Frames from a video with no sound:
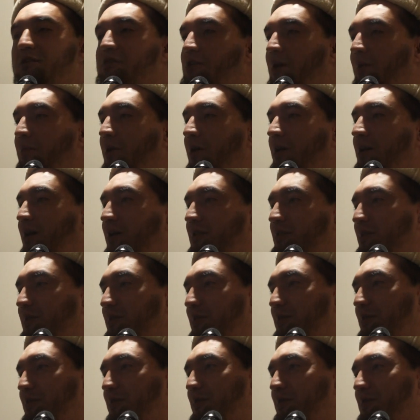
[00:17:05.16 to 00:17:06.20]

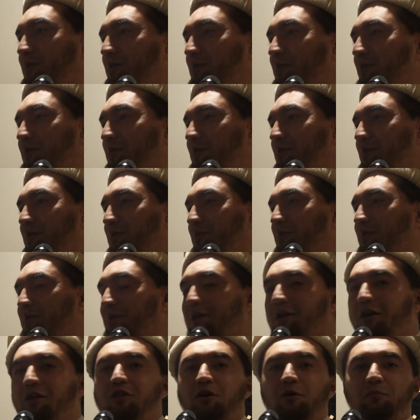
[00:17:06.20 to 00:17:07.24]
sabaqat
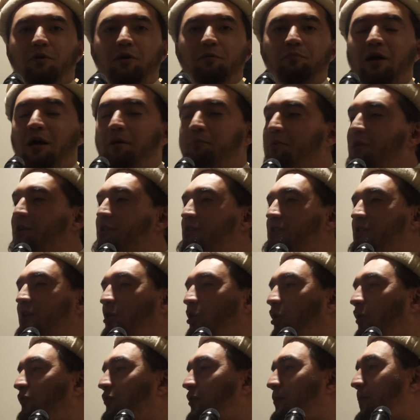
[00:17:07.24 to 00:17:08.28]
ghadabi. My mercy
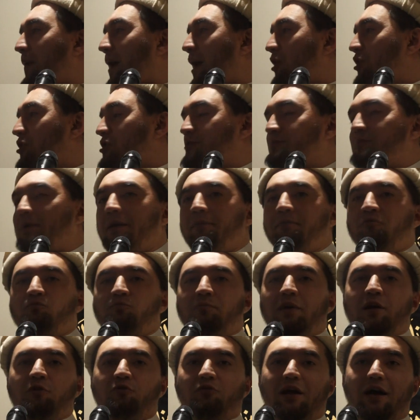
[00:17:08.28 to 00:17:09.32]
overpowers
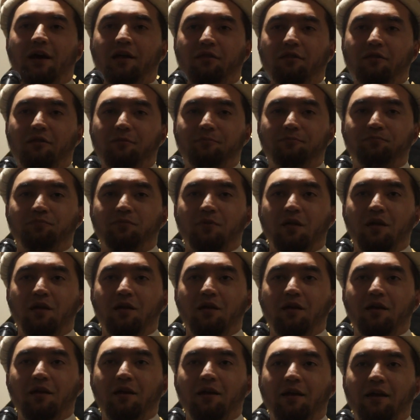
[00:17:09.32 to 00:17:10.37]
my, my wrath.
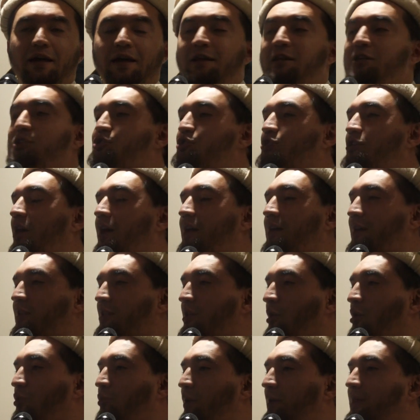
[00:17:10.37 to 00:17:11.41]
And you
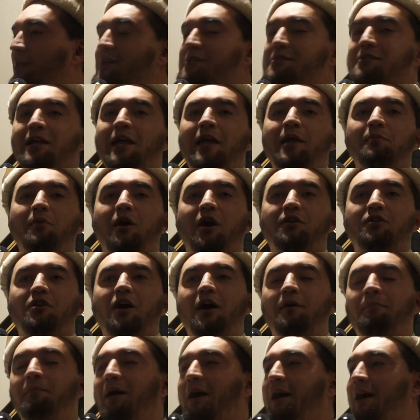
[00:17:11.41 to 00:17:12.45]
started with his name
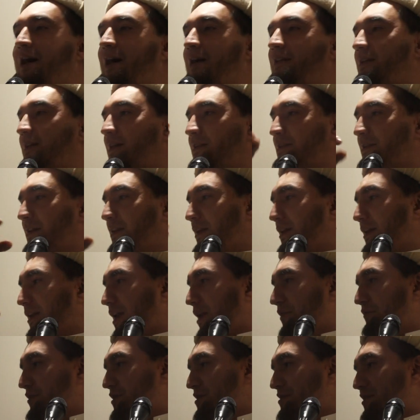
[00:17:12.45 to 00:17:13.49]
Ar-Rahman and then he
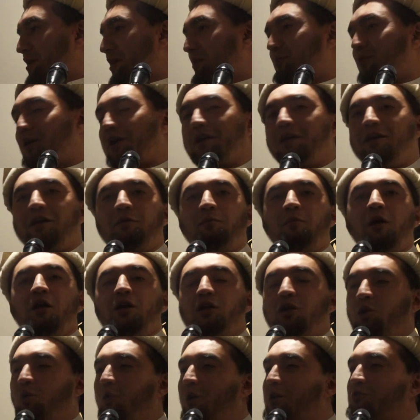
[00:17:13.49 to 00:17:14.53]
gave his name Rahim.
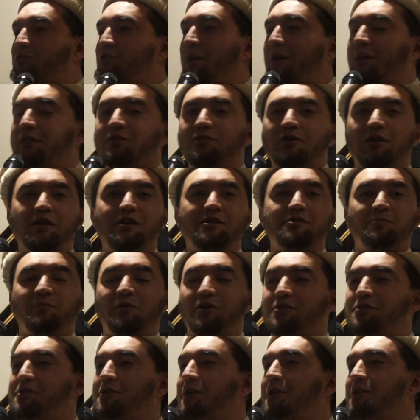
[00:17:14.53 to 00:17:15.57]
You want to enter his
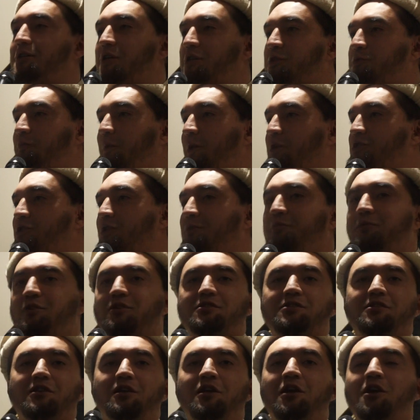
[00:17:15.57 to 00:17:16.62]
mercy, the special
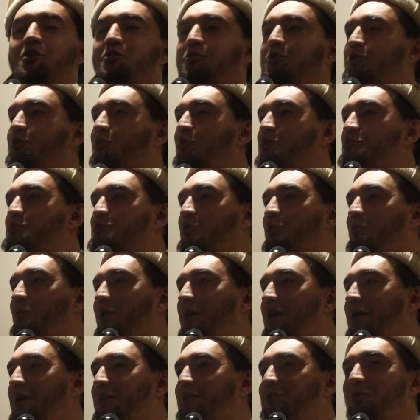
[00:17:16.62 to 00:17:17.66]
mercy, the doors are
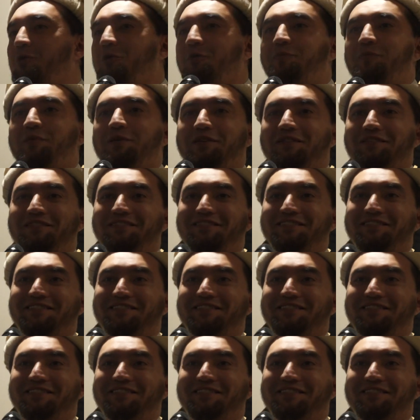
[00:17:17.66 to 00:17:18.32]
wide open.